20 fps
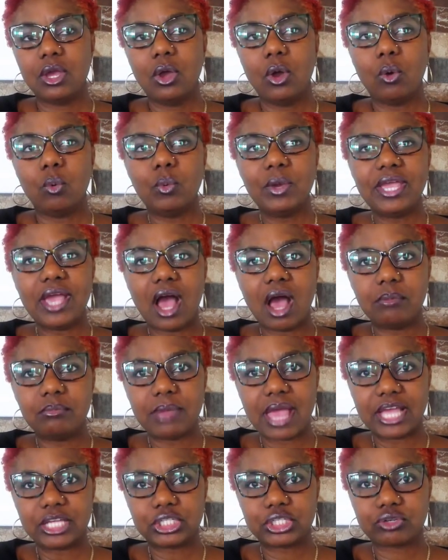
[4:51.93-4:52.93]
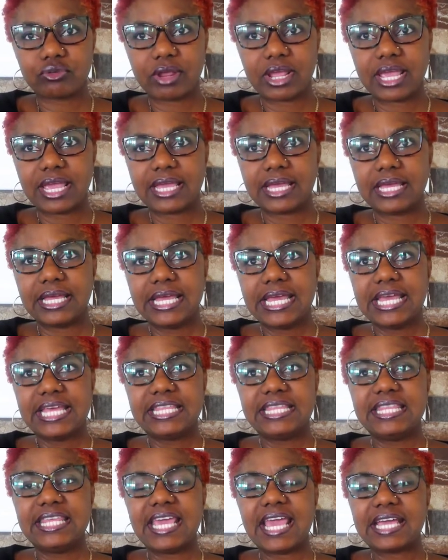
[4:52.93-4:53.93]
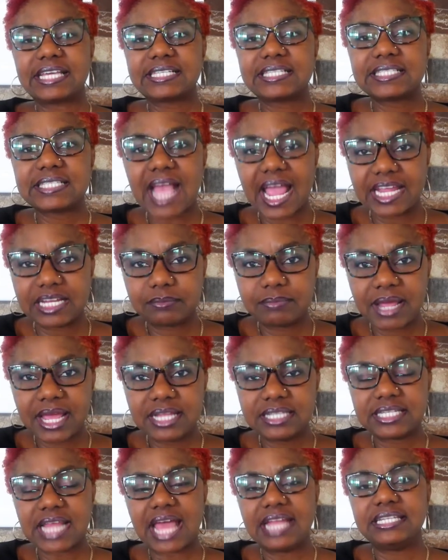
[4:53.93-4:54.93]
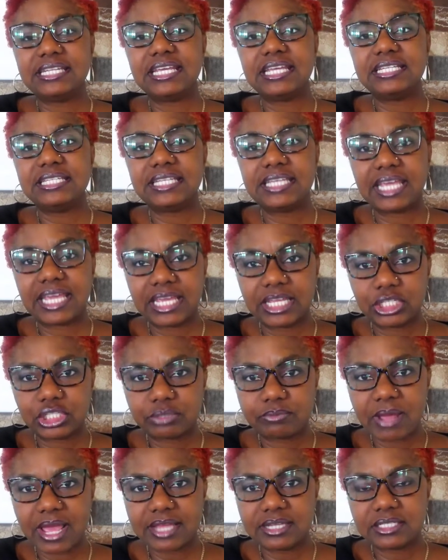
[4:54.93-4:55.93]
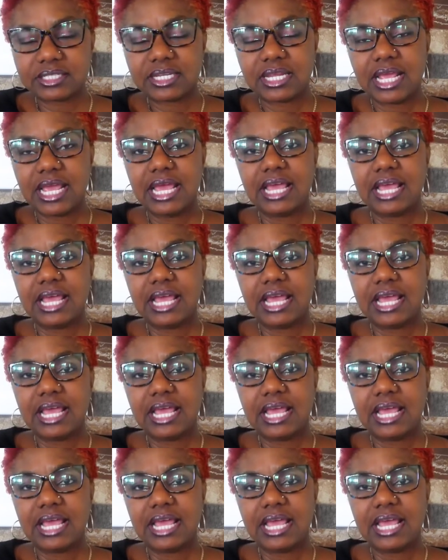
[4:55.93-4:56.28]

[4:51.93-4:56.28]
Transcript: We are measuring the excitement and the engagement